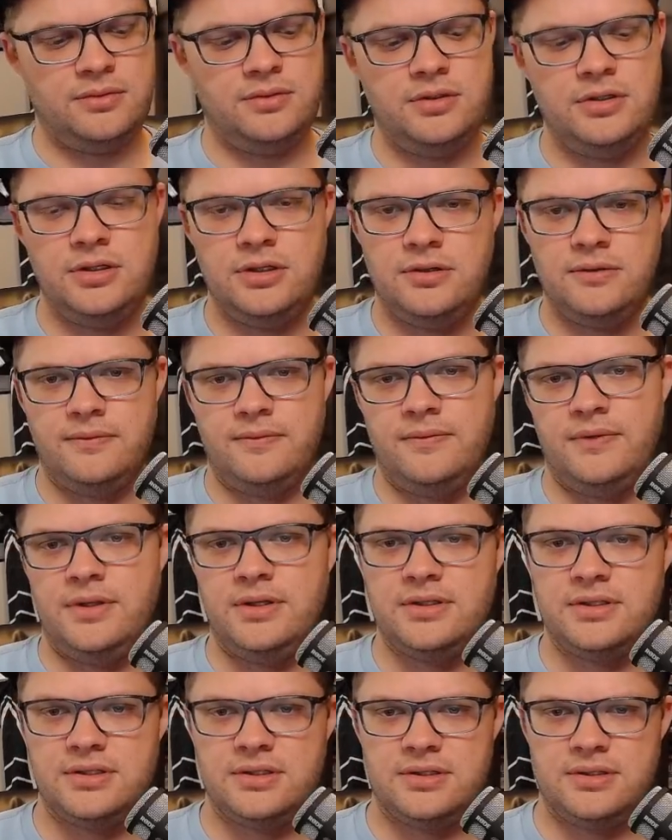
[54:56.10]
Here,
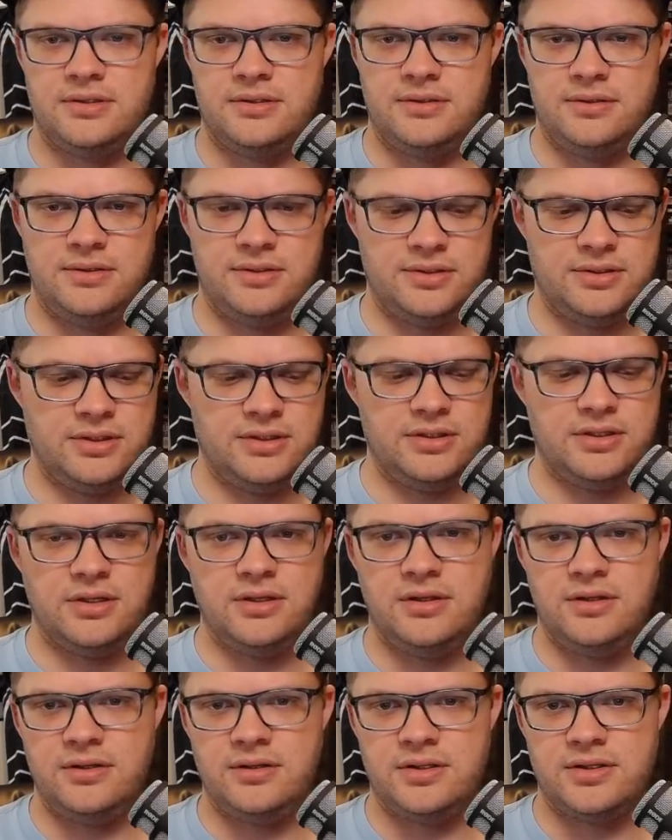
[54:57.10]
let's start to
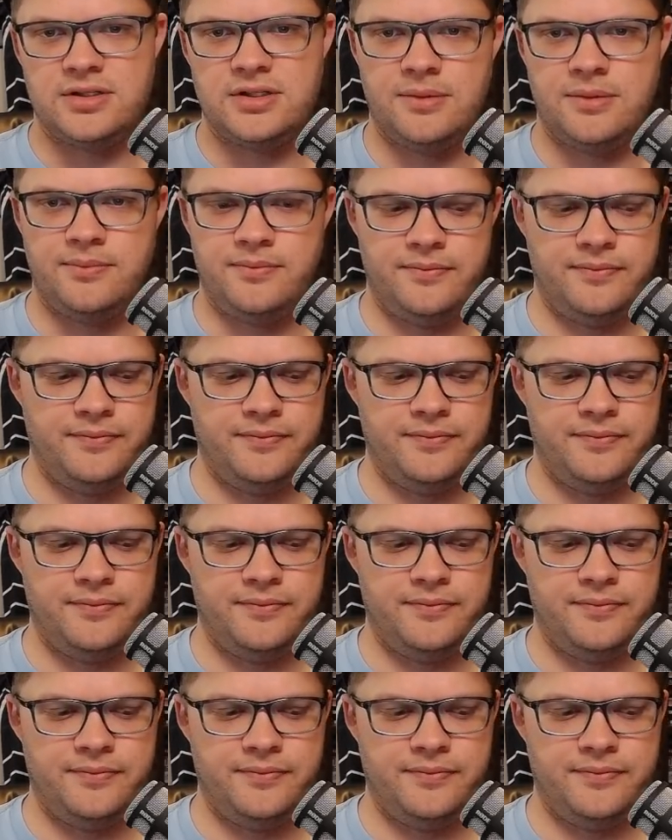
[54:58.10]
clear this up.